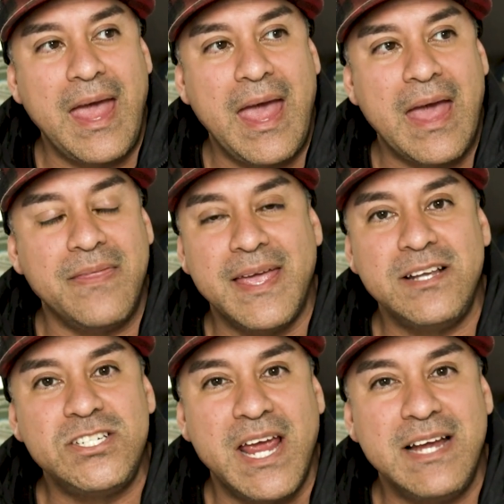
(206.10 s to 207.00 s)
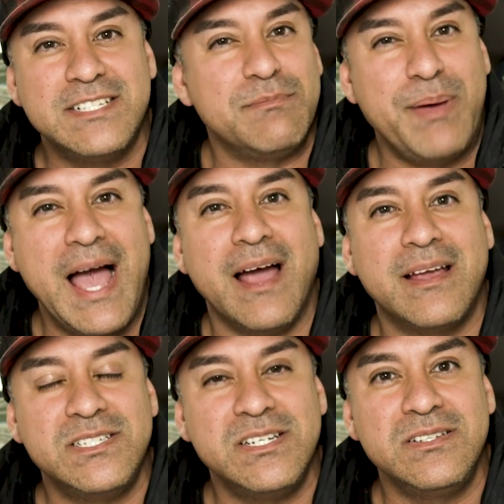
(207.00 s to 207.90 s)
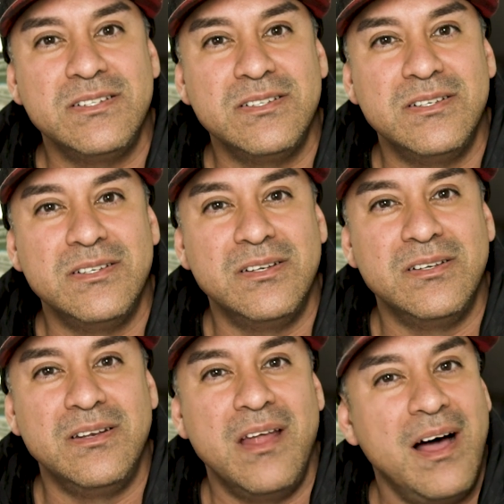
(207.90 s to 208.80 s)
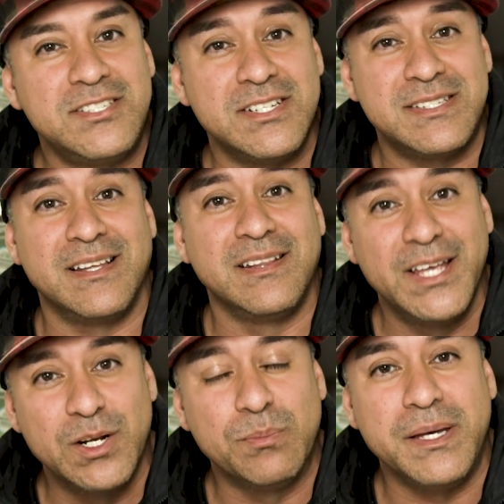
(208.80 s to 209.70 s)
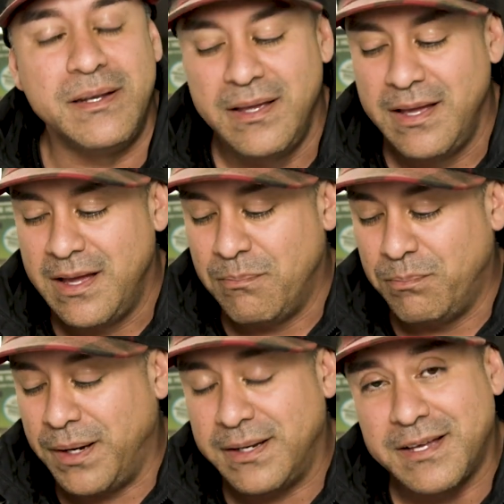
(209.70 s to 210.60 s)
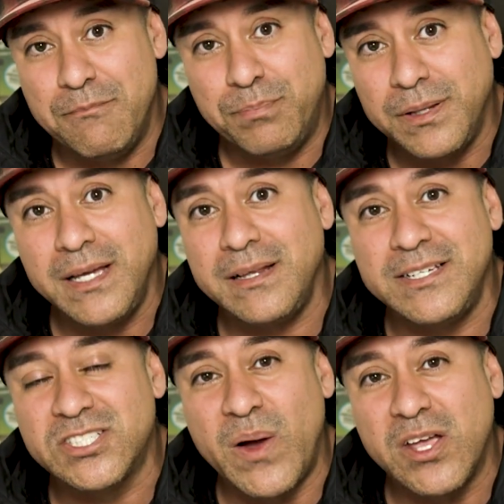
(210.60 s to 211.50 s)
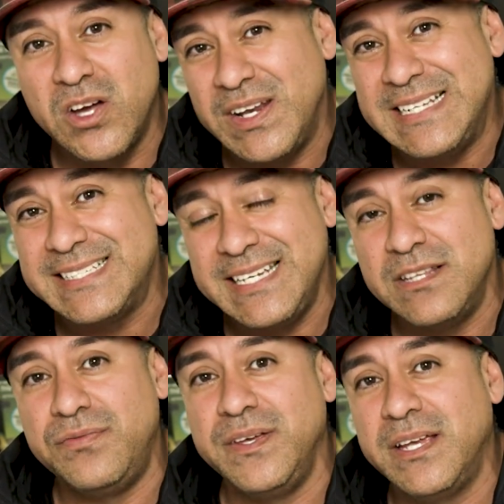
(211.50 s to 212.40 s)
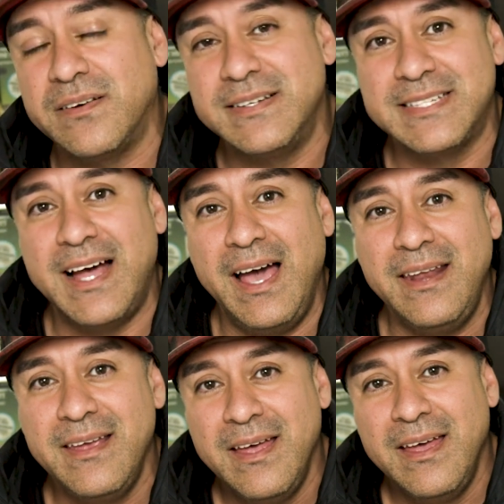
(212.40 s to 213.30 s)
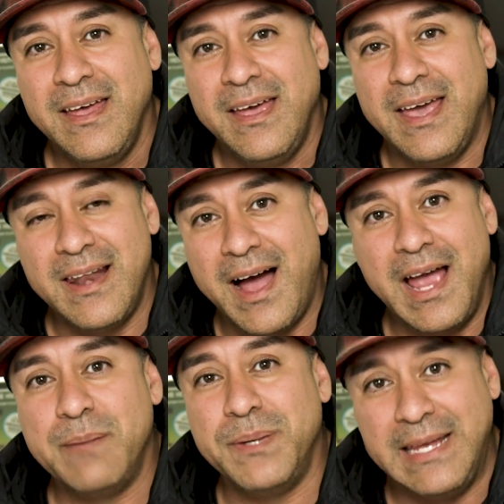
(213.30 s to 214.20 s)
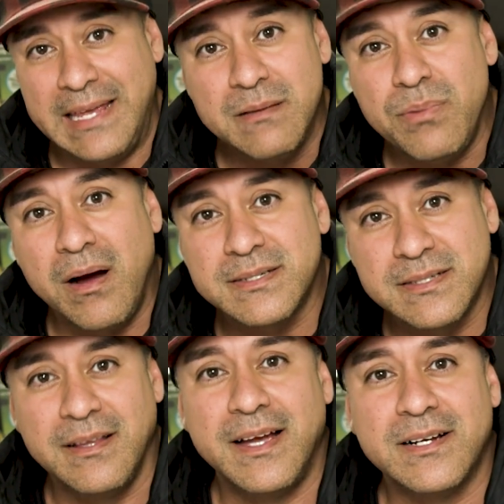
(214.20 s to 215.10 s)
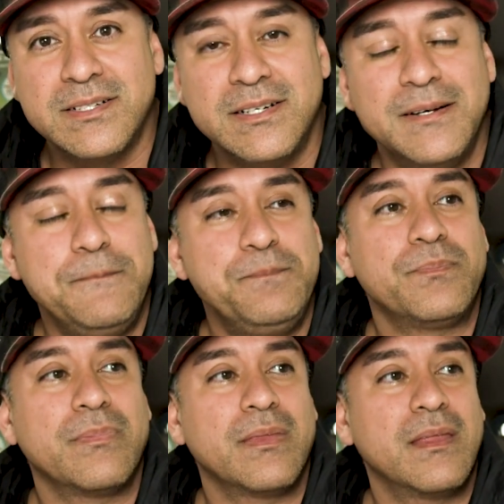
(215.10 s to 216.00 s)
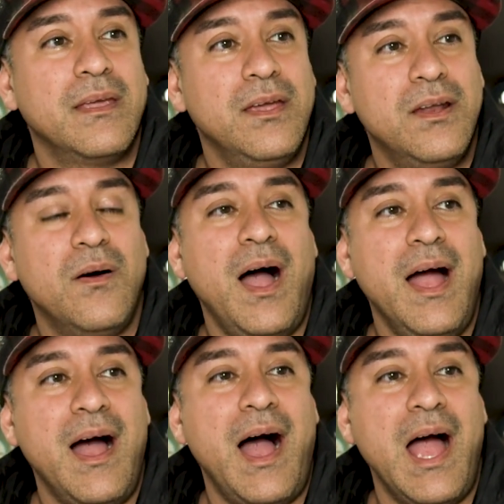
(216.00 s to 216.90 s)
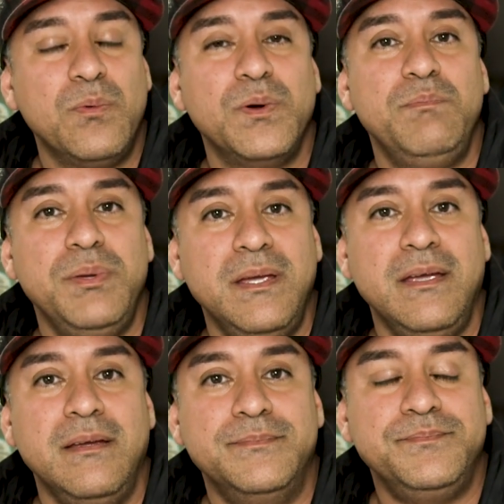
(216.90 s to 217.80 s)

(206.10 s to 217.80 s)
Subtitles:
and they changed the packaging, not just a little bit, but completely so I couldn't see the figure inside, and I'm an in-the-box collector, you know, I would be